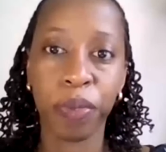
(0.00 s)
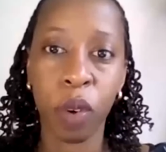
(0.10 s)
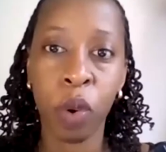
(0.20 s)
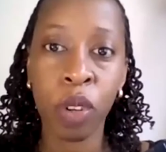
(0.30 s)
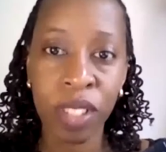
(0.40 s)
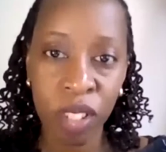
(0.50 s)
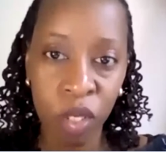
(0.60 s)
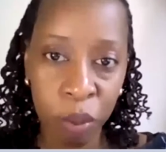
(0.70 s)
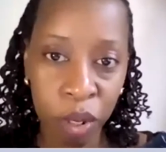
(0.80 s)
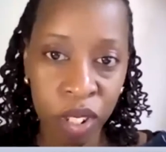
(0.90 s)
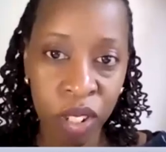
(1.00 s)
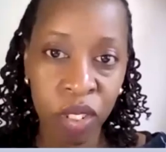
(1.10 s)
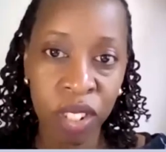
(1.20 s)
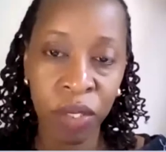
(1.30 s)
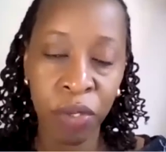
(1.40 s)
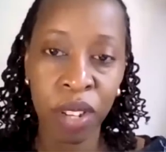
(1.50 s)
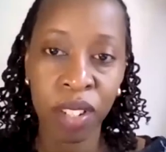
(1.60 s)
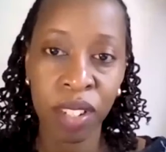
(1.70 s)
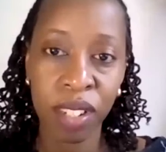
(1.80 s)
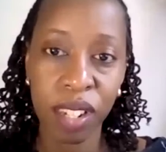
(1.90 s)
continue building on different
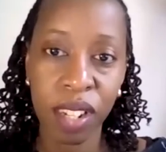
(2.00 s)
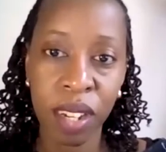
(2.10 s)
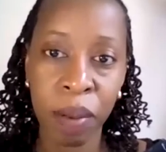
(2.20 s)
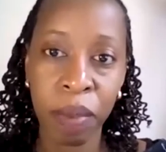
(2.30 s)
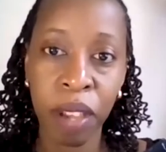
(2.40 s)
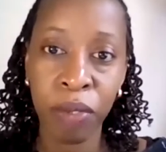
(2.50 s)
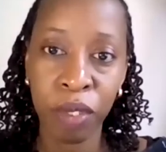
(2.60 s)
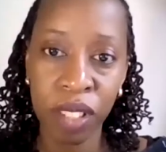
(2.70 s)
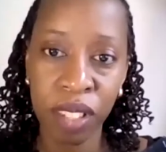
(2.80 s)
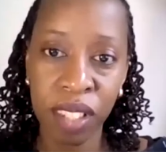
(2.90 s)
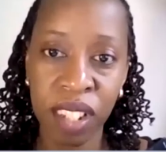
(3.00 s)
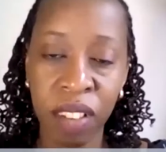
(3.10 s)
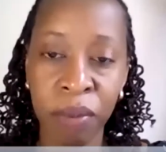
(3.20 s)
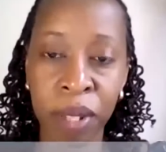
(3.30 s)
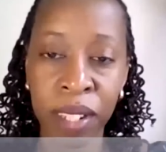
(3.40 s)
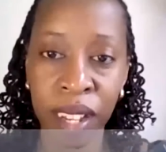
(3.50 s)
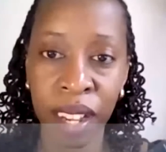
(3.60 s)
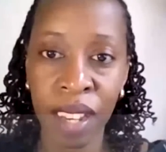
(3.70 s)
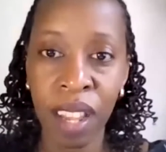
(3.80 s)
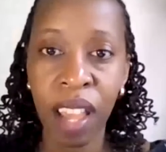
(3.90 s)
efforts that have been
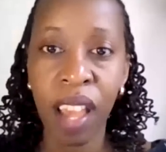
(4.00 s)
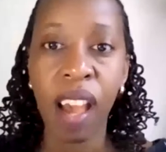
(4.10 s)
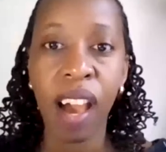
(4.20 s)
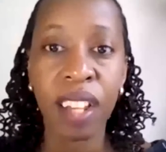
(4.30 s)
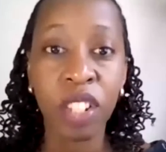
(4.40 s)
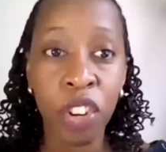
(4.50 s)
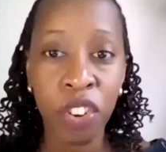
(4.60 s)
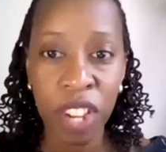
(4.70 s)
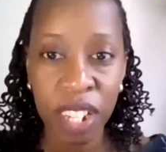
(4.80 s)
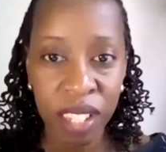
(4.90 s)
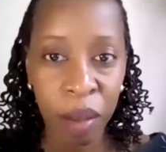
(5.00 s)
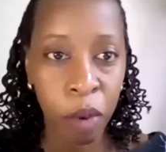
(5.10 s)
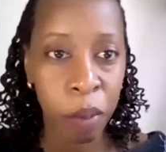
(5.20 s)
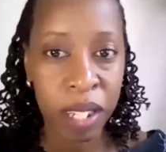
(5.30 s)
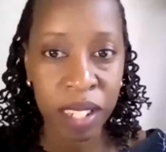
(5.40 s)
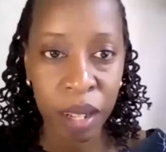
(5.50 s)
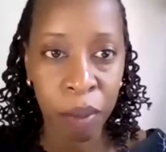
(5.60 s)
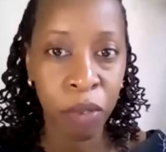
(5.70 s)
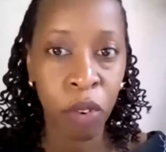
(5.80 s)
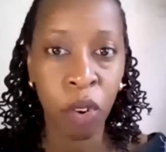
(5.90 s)
done and create the momentum
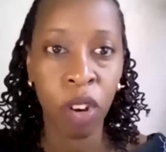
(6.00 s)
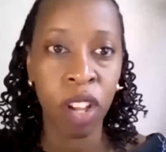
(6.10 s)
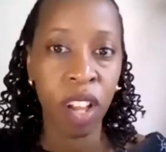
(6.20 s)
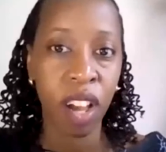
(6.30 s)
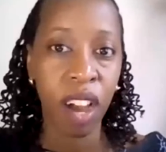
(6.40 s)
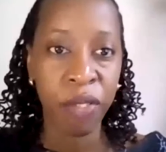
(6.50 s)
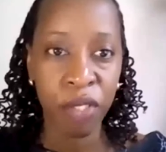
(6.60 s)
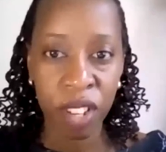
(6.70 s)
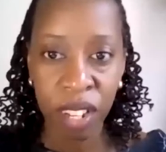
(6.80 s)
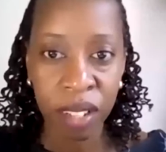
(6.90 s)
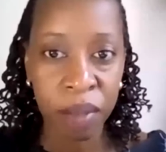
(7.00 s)
for African